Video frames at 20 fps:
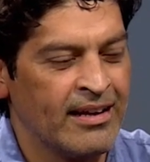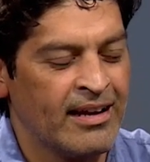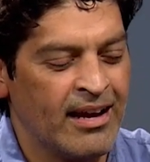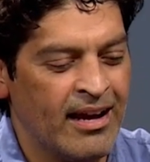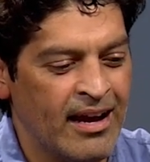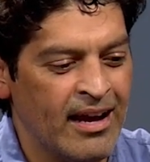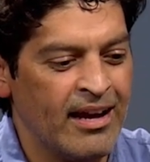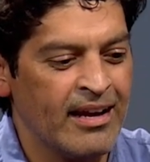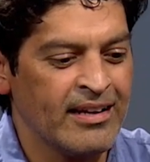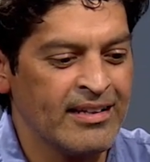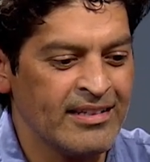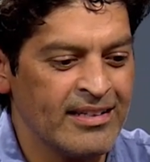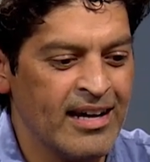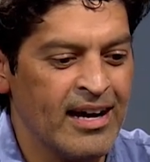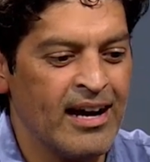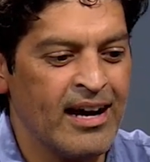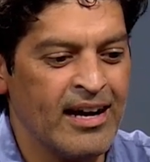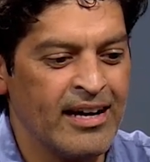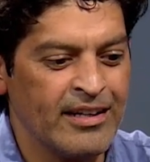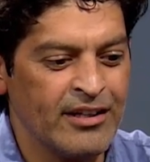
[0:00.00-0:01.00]
And
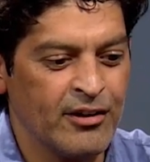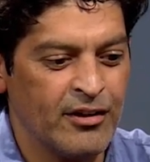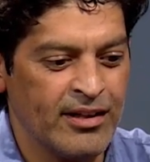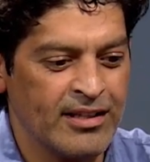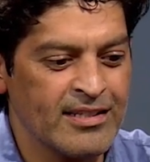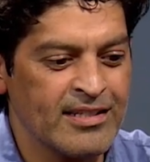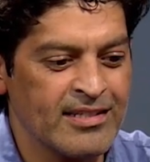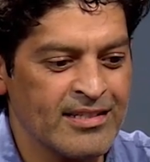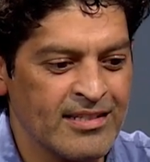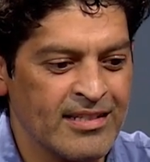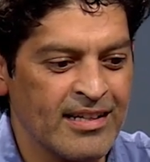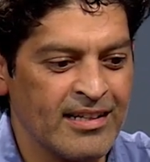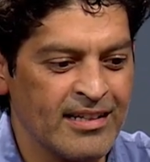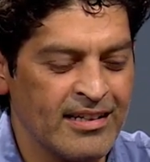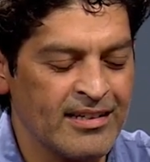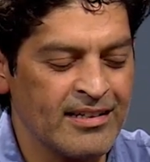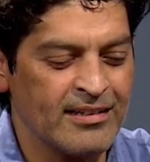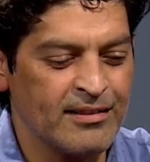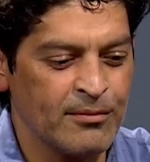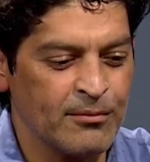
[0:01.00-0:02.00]
that's
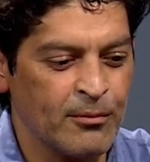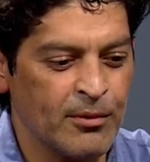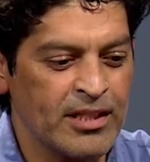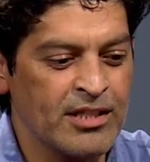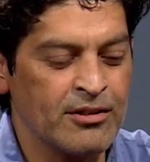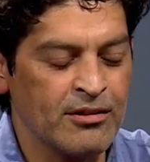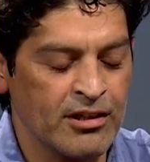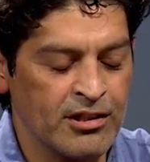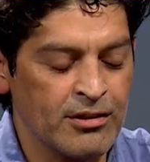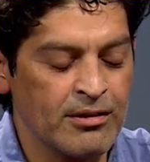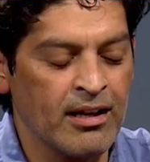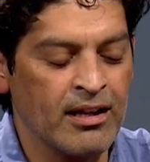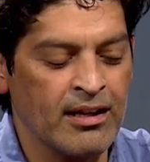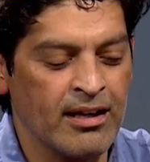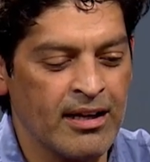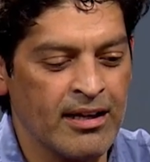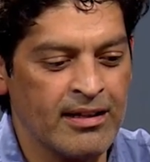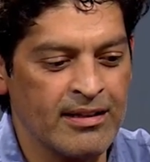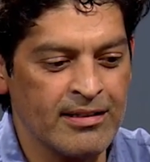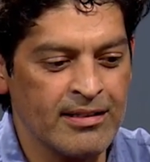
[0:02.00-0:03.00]
Western Australia
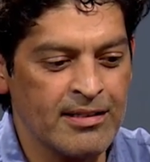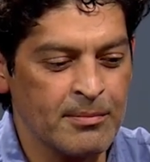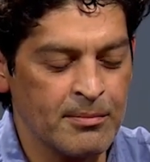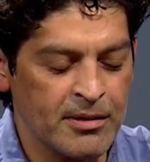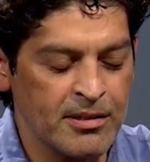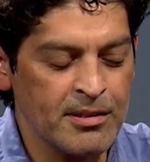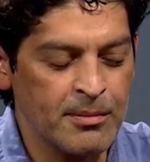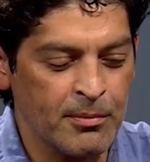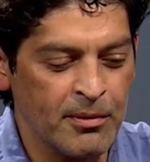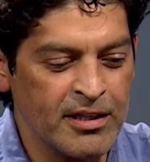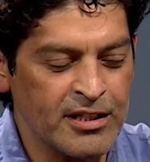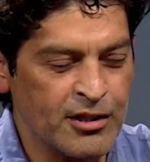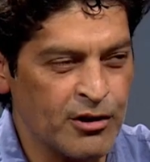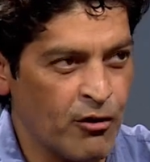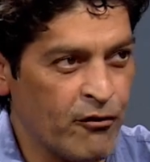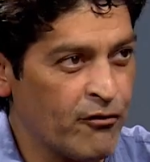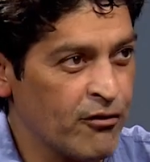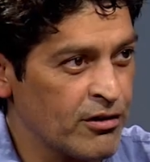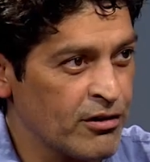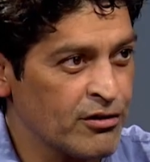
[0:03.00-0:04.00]
is a place known
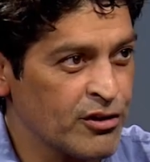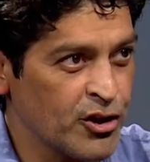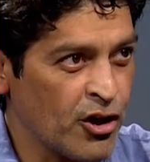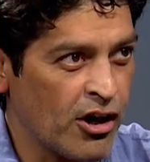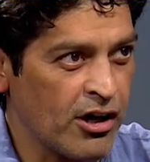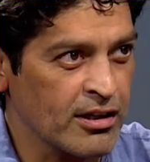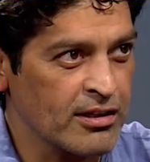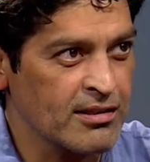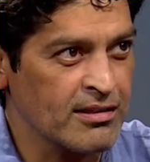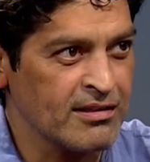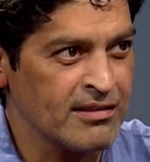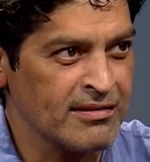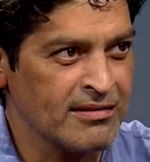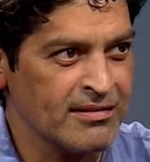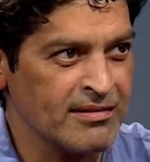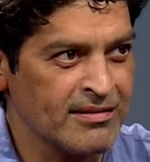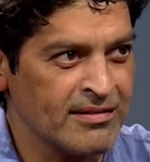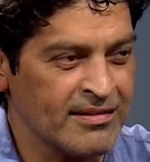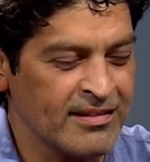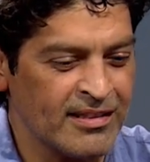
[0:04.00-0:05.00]
for sharks,
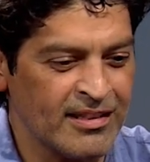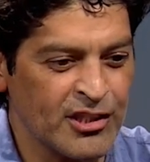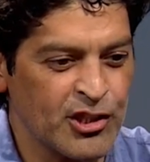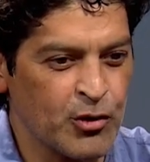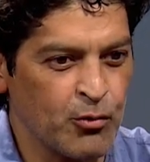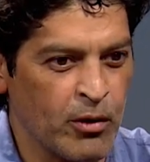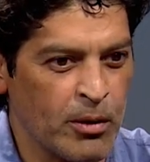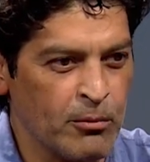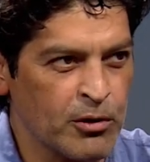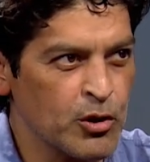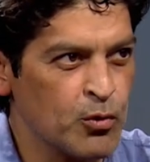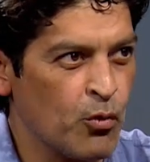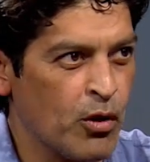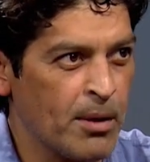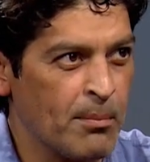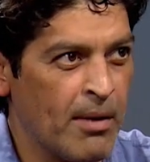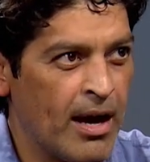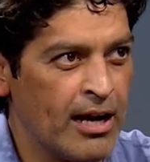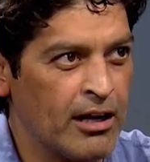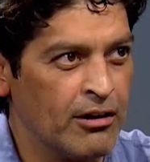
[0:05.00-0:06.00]
and the swim was 1
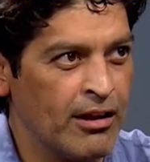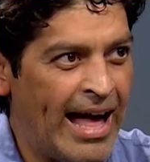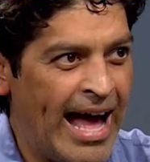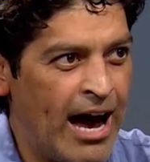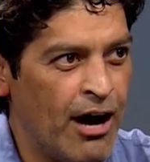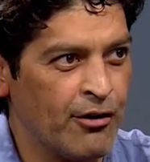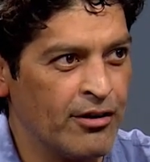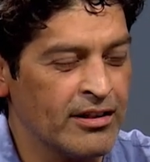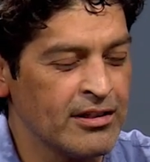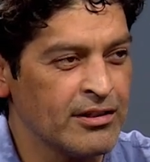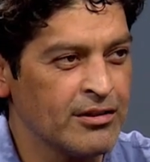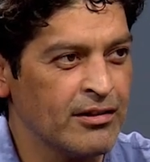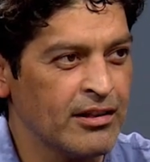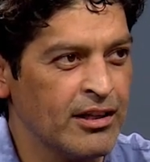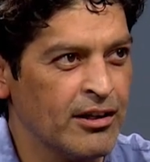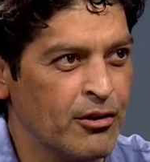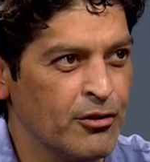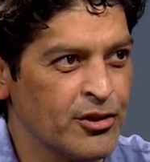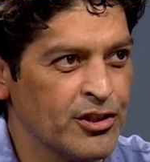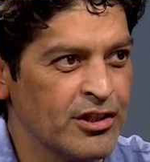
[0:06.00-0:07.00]
mile out into the
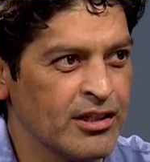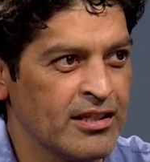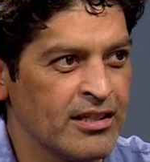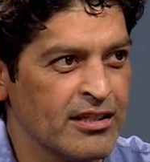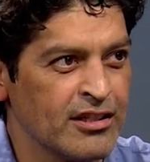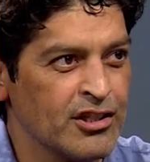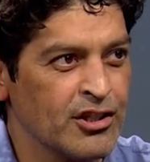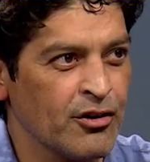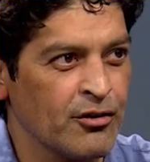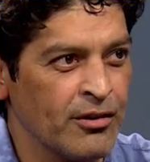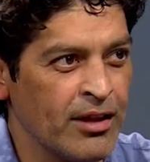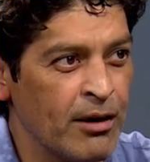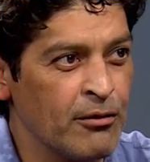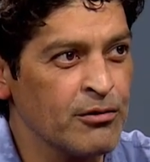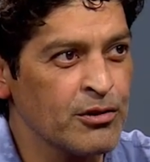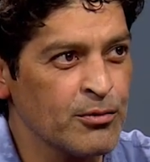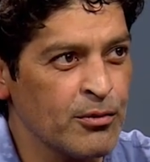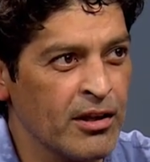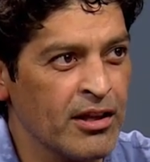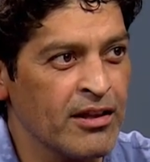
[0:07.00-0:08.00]
ocean, and so that
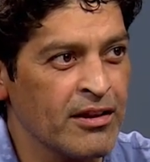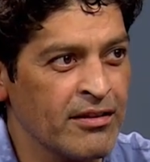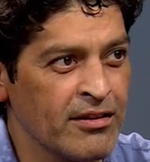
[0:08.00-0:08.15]
was one